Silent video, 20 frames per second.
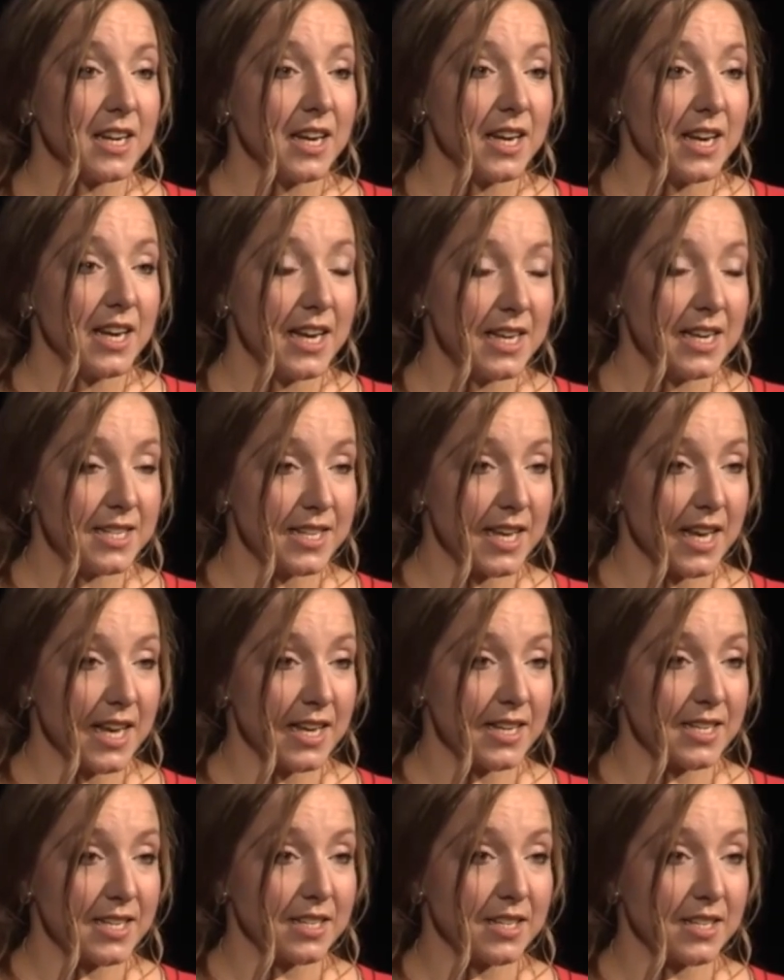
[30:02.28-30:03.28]
he
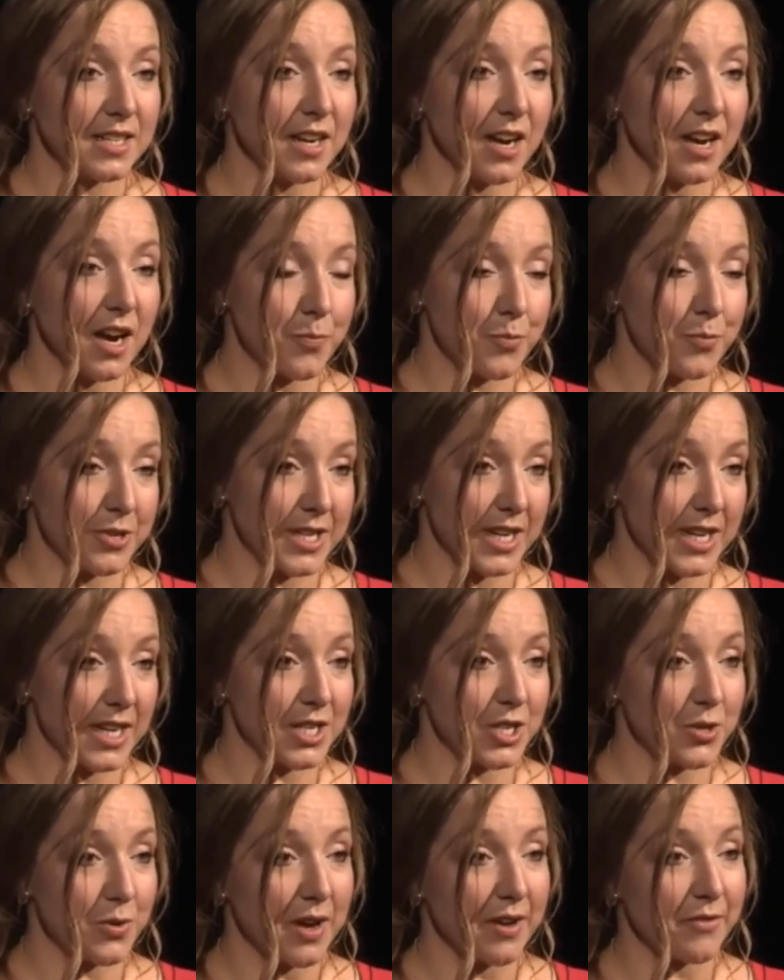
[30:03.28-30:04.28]
said, I
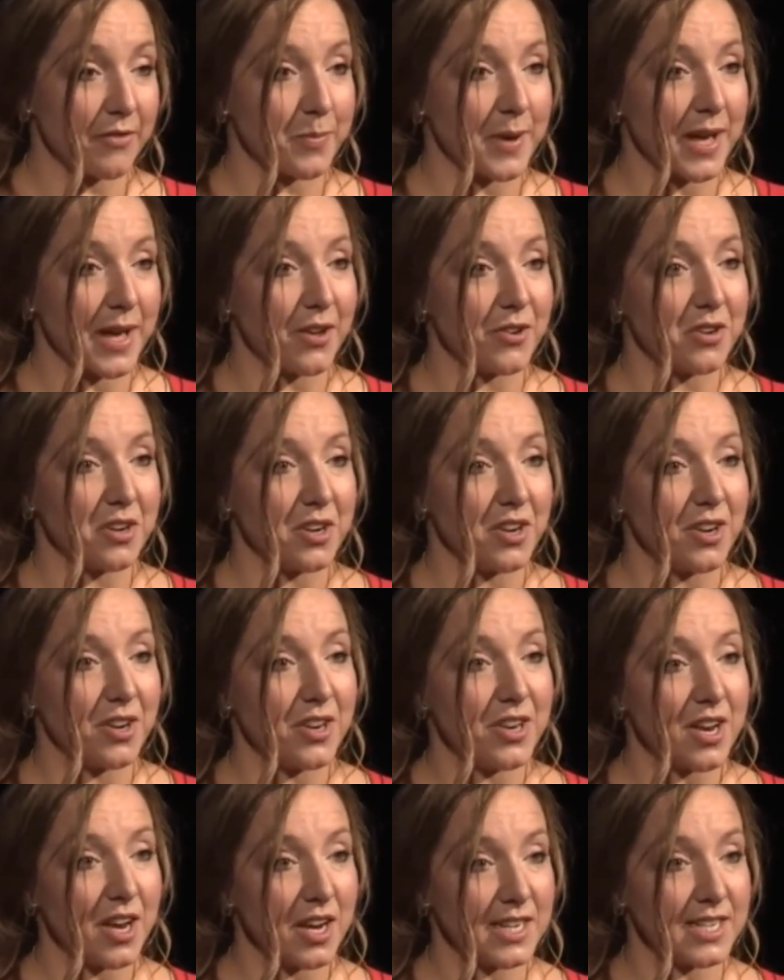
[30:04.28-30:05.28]
predict you have about
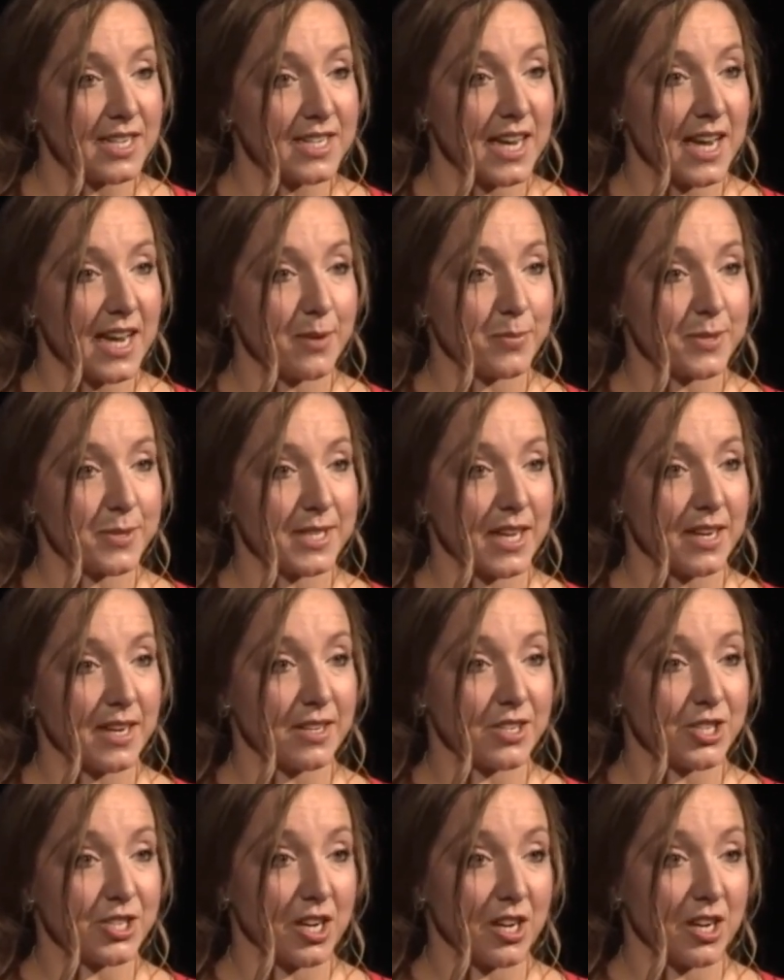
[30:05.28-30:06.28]
98%
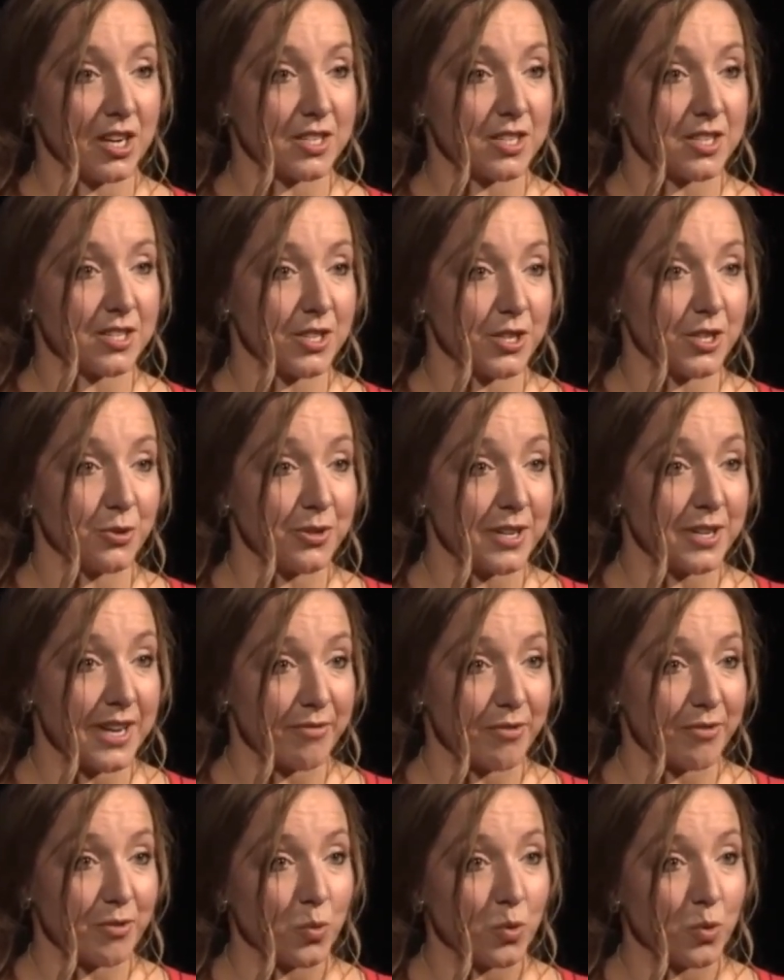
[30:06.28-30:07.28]
chance that you'll
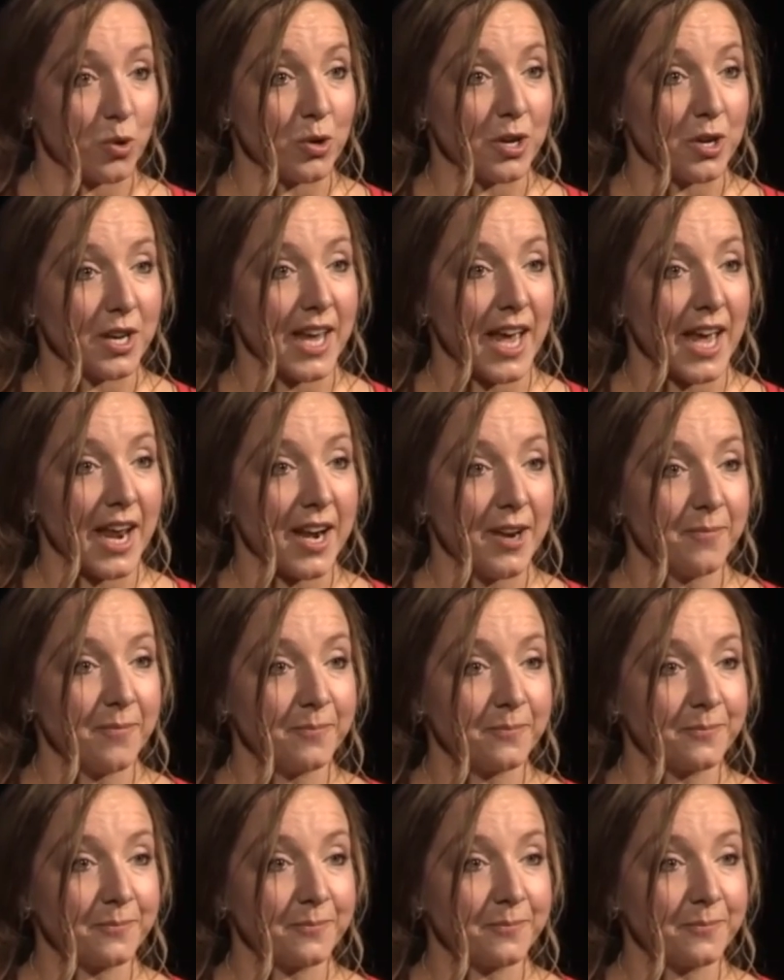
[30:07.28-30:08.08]
never walk again.